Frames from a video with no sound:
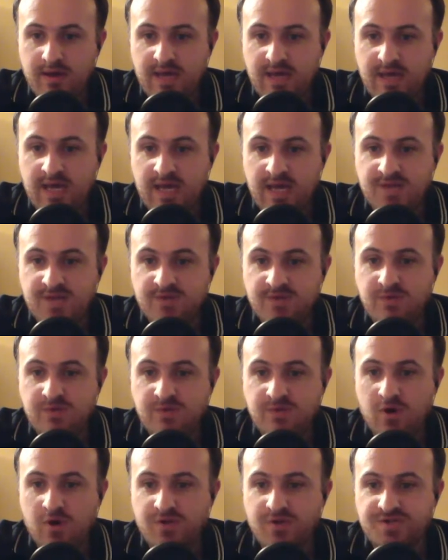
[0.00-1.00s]

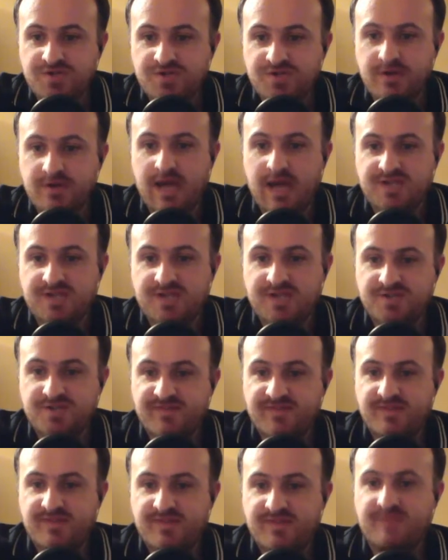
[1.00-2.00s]
Do all these
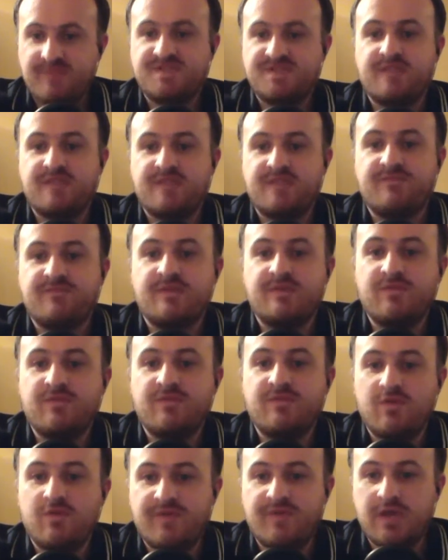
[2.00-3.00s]
UCasters they've said they've
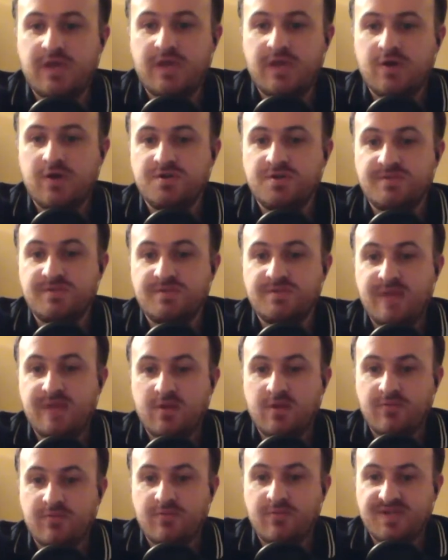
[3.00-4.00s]
known for years and
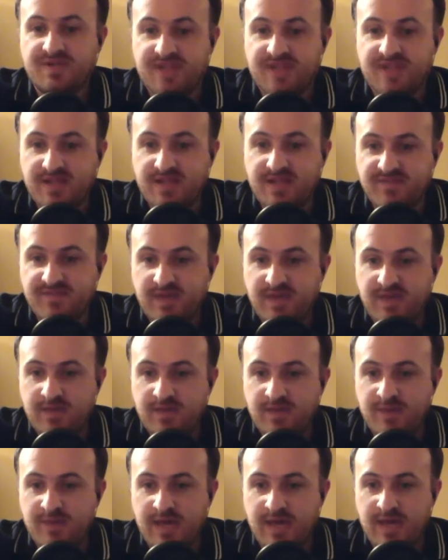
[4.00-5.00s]
made complaints to
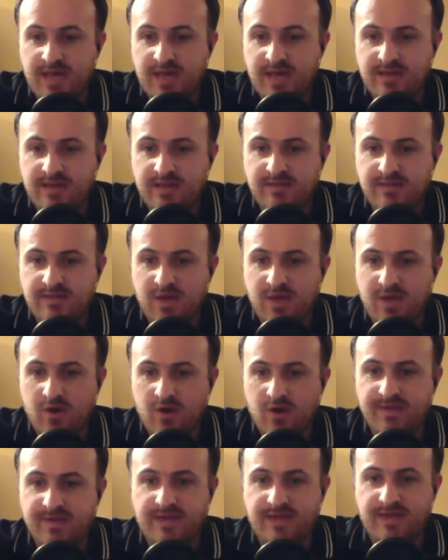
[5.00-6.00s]
ITV, but hey, didn't they
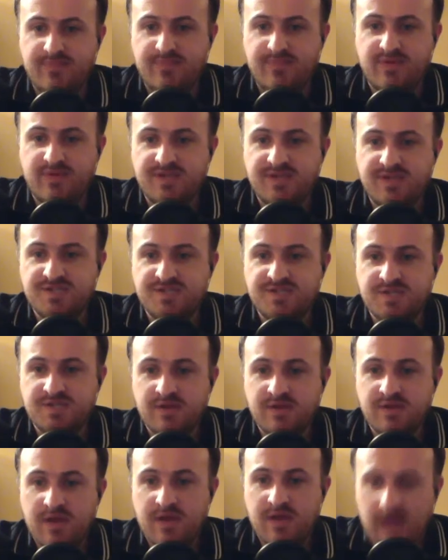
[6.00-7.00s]
contact the police?
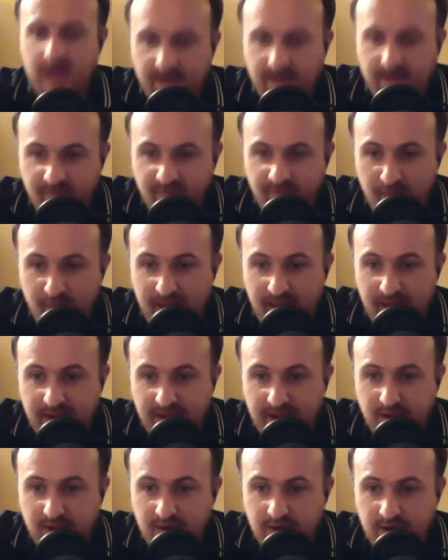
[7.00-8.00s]
I'm from
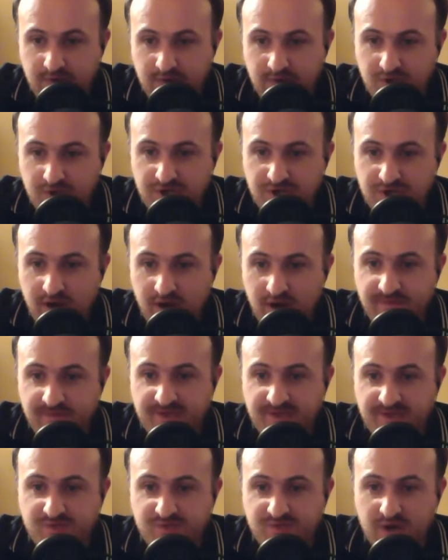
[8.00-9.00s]
America. Not sure how
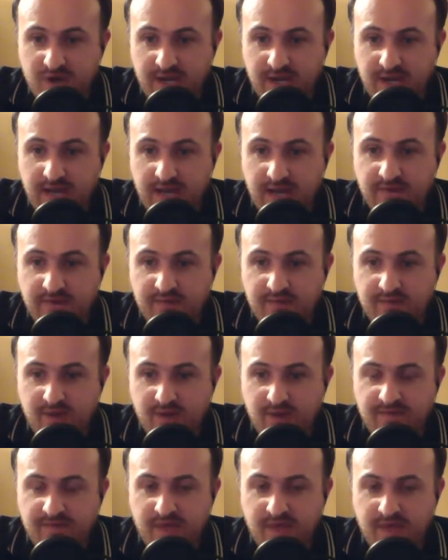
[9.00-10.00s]
things work in England,
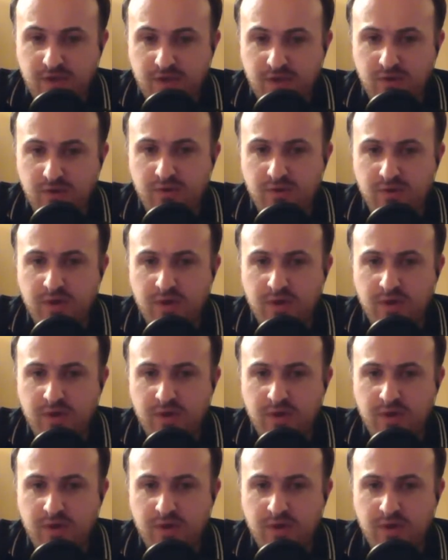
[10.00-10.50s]
but if they you,